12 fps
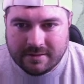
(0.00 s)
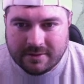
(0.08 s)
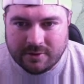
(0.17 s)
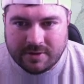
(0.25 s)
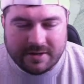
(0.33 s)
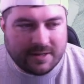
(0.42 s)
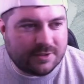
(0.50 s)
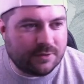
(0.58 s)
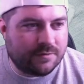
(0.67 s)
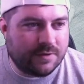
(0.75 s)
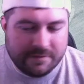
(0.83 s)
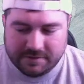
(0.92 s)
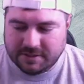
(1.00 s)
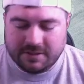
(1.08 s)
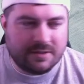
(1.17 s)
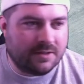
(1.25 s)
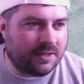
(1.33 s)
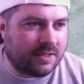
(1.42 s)
$399,
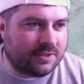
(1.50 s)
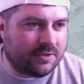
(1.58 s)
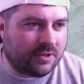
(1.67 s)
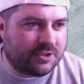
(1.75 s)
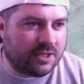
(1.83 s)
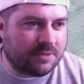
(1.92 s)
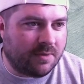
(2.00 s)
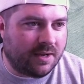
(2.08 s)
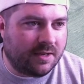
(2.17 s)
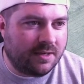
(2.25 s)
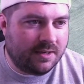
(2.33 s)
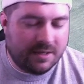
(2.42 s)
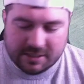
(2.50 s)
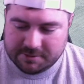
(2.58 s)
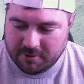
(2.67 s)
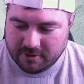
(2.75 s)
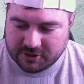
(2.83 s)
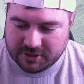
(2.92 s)
$250 again. So I'll change my
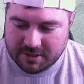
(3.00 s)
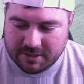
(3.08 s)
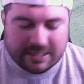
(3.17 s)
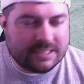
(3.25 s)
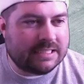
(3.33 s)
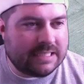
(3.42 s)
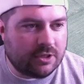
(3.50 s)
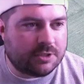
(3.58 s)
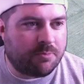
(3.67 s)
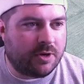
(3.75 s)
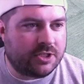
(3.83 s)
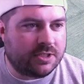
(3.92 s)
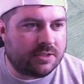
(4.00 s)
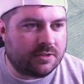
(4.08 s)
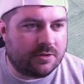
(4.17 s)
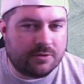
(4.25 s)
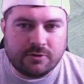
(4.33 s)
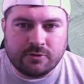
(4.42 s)
Excel spreadsheet
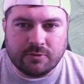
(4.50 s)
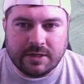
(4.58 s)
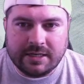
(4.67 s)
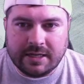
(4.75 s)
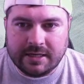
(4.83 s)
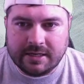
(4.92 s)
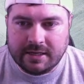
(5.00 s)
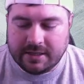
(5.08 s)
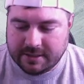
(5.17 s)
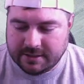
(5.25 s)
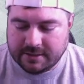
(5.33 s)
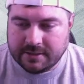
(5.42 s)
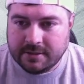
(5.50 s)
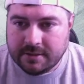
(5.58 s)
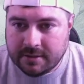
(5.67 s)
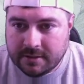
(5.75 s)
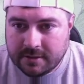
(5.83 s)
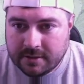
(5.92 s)
to $399,
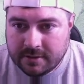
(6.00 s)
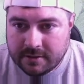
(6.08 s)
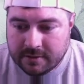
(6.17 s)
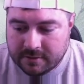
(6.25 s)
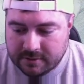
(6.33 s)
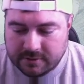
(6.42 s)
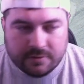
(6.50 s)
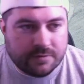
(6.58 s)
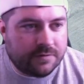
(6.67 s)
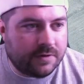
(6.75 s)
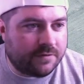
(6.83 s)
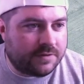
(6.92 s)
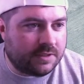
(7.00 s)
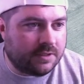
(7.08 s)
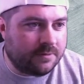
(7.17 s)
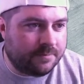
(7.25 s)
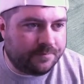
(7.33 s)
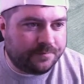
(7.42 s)

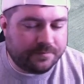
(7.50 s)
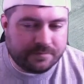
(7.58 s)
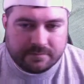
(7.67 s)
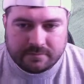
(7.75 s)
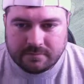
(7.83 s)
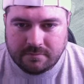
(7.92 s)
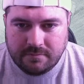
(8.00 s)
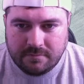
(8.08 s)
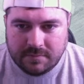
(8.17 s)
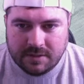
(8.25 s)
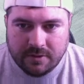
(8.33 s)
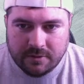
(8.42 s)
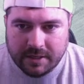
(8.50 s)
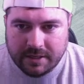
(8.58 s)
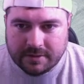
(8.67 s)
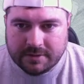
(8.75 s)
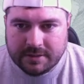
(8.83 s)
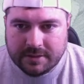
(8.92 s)
$250.
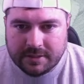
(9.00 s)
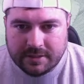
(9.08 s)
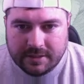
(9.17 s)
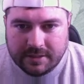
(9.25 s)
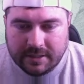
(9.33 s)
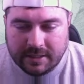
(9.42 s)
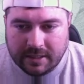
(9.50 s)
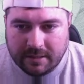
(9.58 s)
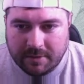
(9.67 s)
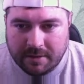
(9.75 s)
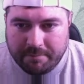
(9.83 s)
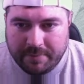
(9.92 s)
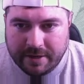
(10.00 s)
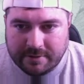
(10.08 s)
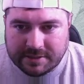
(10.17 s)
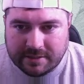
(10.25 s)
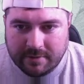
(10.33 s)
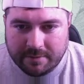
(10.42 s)
Okay, and I'm gonna
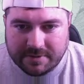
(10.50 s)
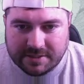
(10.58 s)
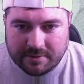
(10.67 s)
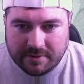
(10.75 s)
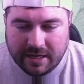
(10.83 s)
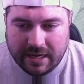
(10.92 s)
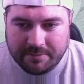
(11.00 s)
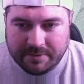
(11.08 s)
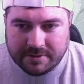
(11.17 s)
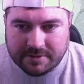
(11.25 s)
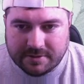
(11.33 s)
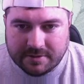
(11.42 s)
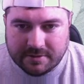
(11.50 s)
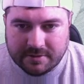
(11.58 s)
post them up and see what happens.